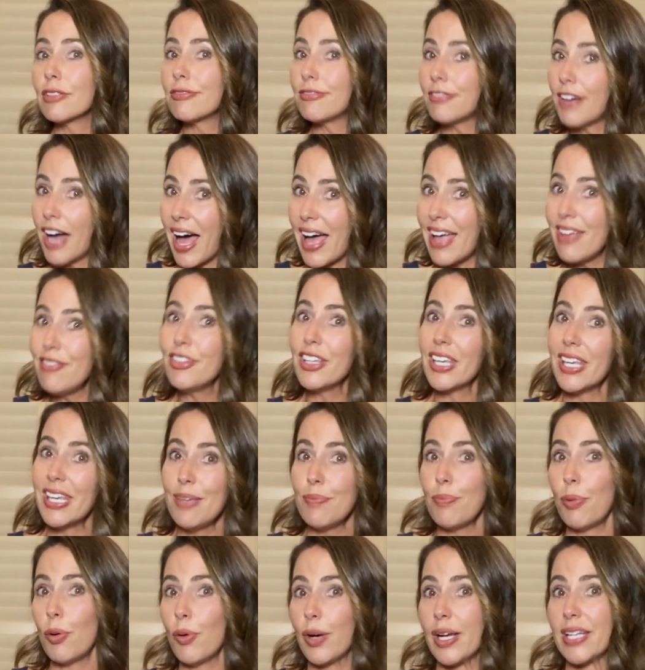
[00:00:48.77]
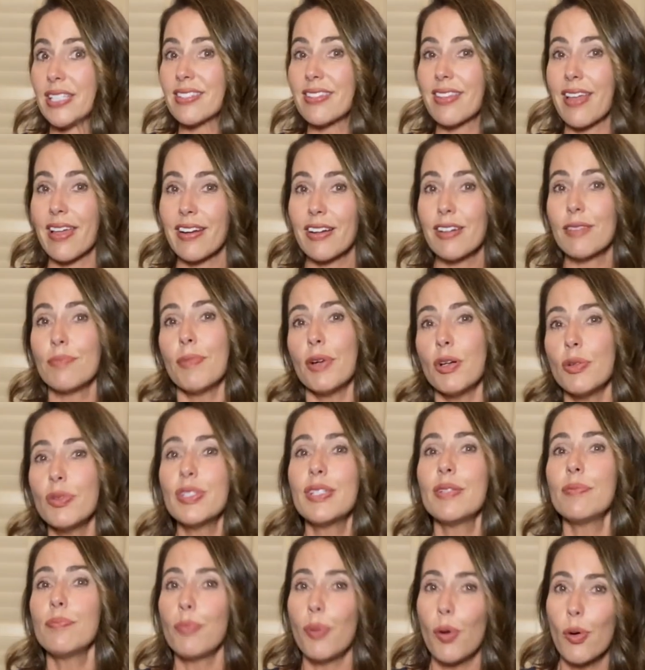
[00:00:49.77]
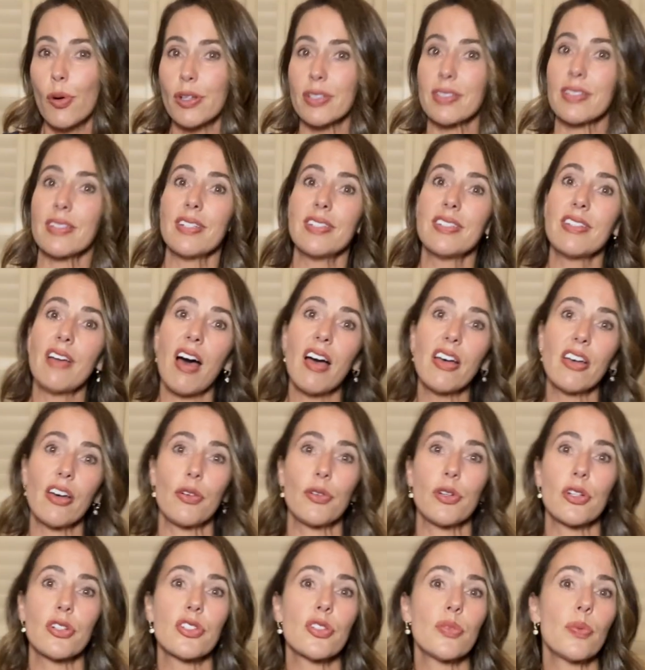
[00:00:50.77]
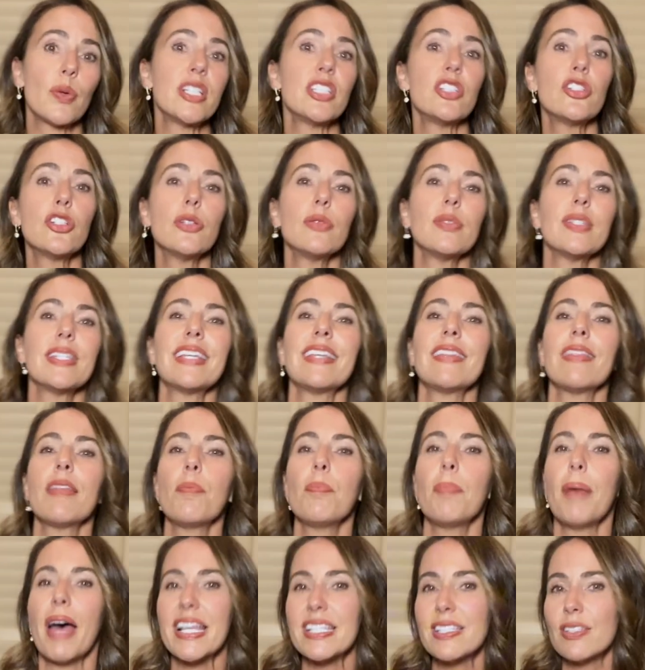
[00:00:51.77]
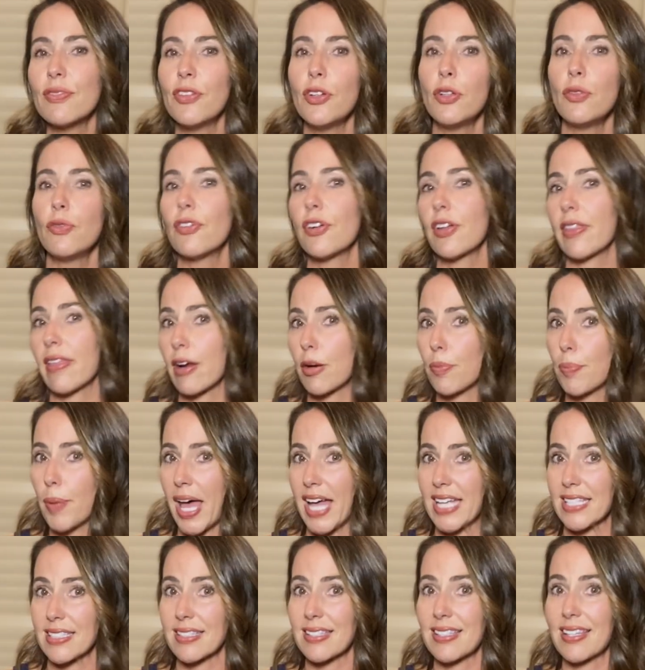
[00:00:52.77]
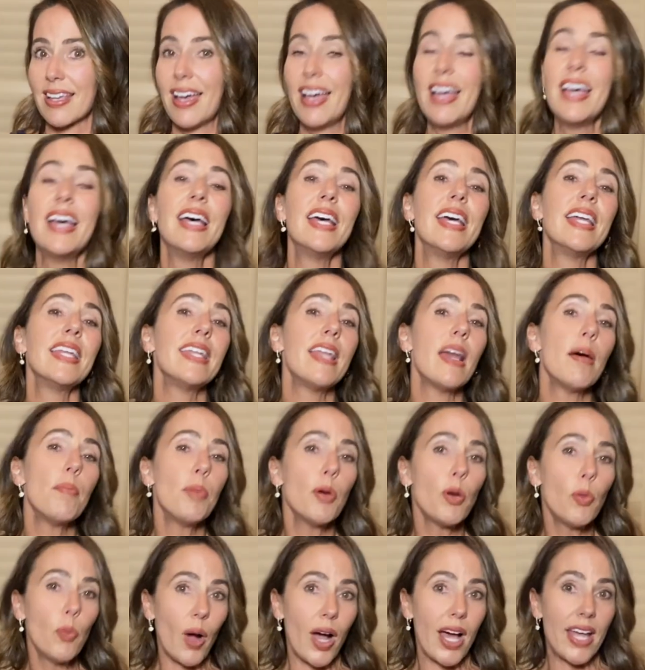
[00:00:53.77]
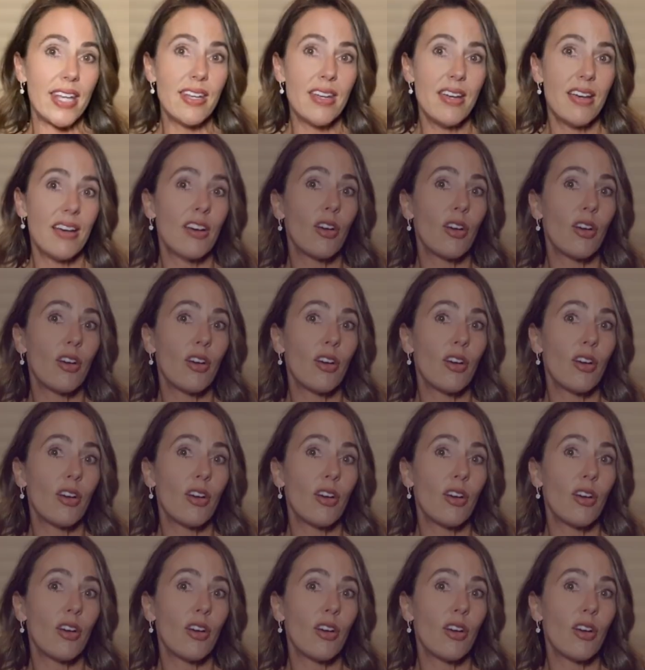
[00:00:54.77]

5 key points that are most important to dog owners when choosing the best food for their pets. Number 1,